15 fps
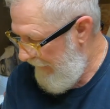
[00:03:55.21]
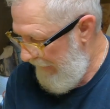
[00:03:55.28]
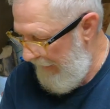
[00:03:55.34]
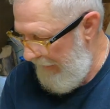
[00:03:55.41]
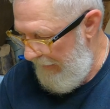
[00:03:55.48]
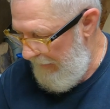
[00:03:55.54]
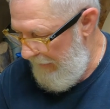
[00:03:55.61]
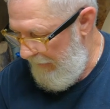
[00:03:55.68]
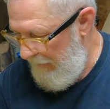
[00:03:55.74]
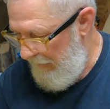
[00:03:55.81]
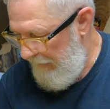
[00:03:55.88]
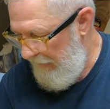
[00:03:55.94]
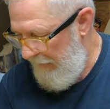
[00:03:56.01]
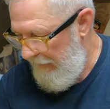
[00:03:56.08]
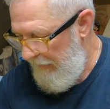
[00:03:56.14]
And
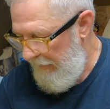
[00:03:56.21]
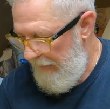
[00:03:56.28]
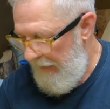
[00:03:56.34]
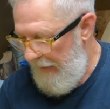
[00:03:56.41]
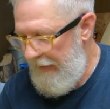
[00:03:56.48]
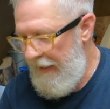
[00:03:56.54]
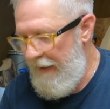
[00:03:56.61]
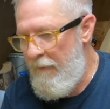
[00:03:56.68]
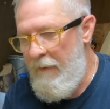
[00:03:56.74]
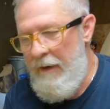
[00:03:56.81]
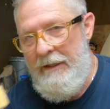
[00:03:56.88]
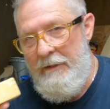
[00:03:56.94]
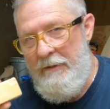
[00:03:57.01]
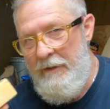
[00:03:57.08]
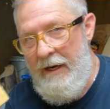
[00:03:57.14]
uh, I can't
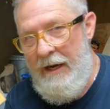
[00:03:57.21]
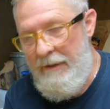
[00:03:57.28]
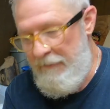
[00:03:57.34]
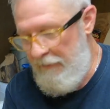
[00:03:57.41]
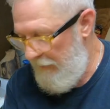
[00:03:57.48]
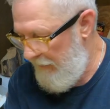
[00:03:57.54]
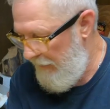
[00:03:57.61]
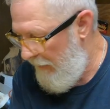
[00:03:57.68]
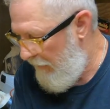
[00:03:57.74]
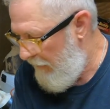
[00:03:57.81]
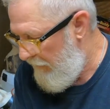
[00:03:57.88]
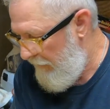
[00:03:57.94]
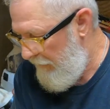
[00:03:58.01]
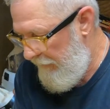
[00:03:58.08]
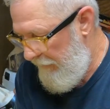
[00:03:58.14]
wait to try out your
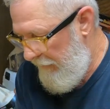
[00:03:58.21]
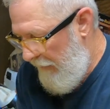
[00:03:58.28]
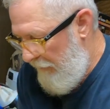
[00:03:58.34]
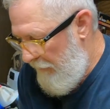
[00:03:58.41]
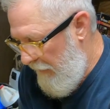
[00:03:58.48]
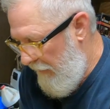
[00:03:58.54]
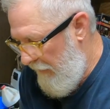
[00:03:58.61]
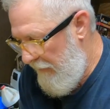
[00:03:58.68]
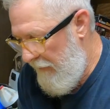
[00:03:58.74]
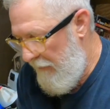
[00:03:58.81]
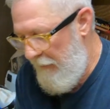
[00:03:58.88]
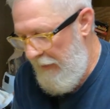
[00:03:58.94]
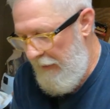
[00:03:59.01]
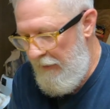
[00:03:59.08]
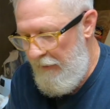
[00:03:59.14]
soap. I'm sure it's
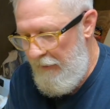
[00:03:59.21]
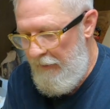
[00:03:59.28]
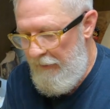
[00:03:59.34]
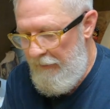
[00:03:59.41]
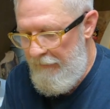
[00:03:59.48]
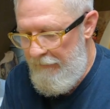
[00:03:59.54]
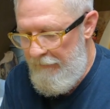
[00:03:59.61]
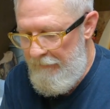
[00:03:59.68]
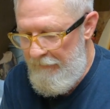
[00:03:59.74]
going to be good.